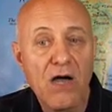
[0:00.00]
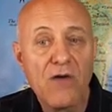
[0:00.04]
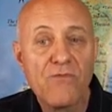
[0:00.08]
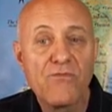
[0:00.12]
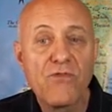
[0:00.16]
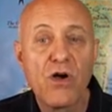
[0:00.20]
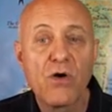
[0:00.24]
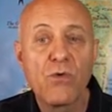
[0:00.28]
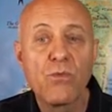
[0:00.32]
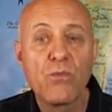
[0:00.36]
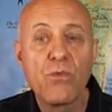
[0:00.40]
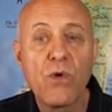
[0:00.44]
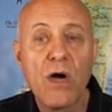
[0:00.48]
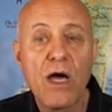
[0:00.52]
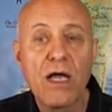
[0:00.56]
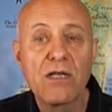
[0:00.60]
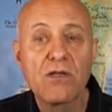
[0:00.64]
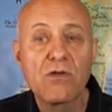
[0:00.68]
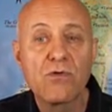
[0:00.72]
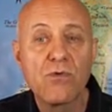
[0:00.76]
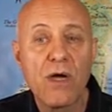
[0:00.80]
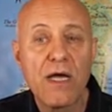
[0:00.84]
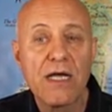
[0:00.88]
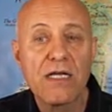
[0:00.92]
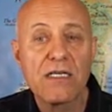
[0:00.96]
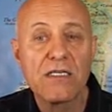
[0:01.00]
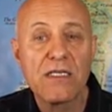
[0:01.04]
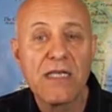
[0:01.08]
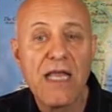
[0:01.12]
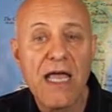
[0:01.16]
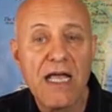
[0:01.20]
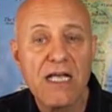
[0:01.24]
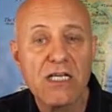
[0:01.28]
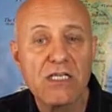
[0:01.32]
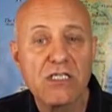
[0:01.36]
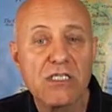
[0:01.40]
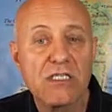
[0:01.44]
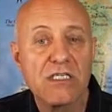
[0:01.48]
For what great
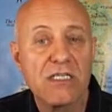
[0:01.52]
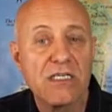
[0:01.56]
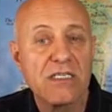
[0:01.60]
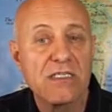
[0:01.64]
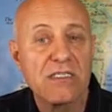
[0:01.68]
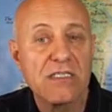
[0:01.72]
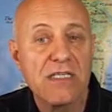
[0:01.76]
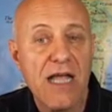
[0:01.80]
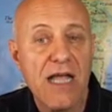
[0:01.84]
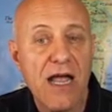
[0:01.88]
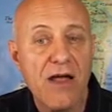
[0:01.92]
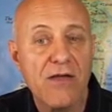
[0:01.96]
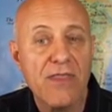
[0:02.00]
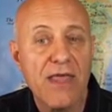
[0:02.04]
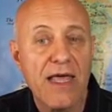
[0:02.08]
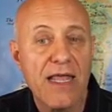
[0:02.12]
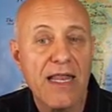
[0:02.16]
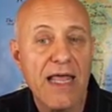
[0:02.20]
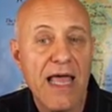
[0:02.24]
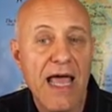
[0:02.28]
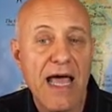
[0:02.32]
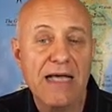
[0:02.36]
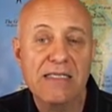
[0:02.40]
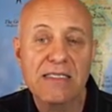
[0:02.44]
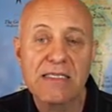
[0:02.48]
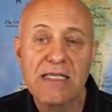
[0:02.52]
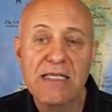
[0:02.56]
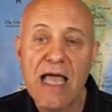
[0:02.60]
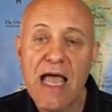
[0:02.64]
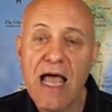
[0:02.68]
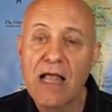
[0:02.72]
nation is there that has